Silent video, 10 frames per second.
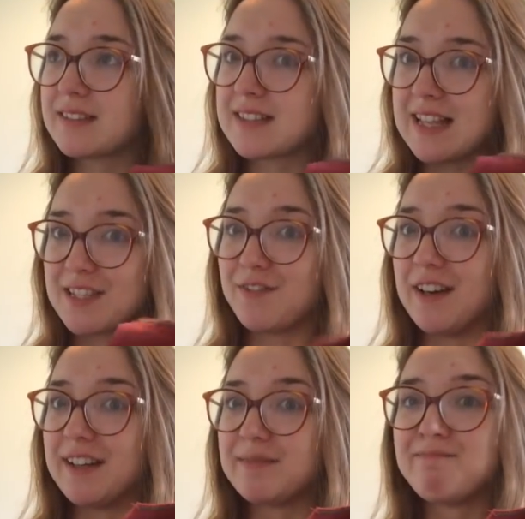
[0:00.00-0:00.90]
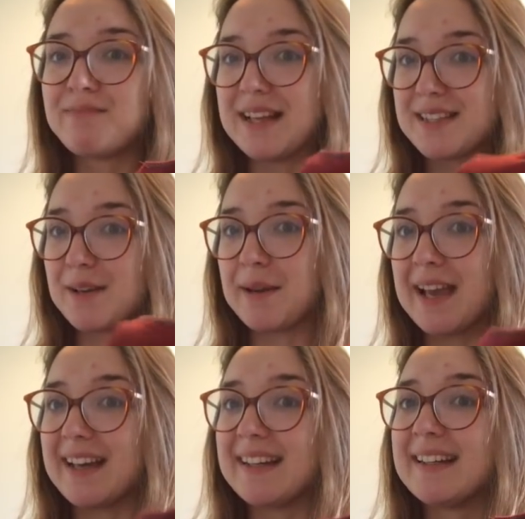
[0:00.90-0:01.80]
That's fine. That's
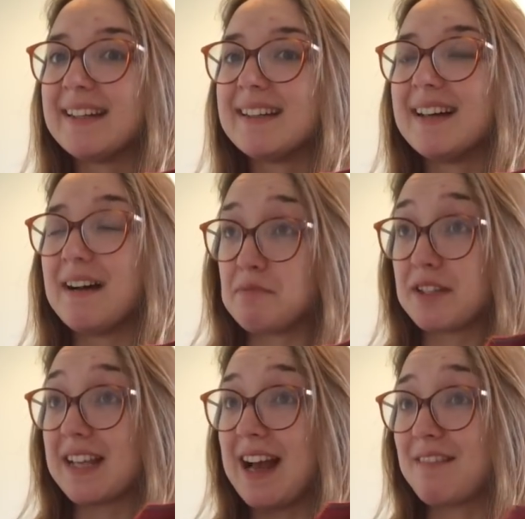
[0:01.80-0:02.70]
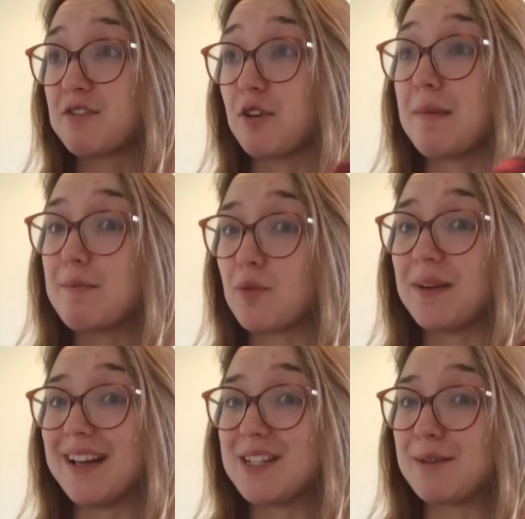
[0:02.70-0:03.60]
okay. I'm just going to have to remember
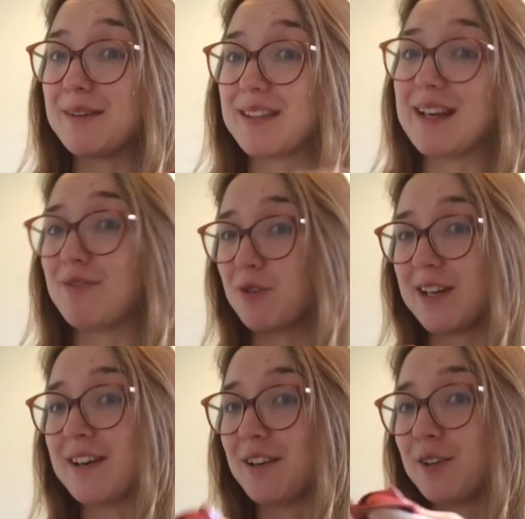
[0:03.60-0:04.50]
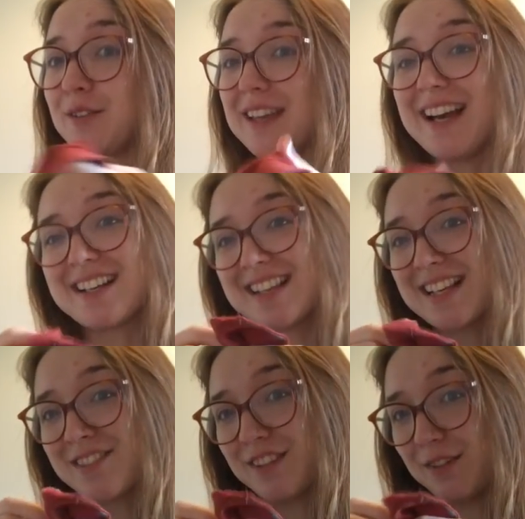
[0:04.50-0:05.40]
when I do it that I've already cut off the
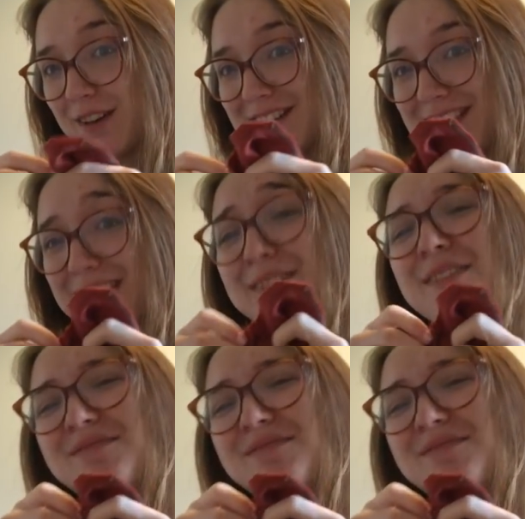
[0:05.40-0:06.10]
excess for the French seam.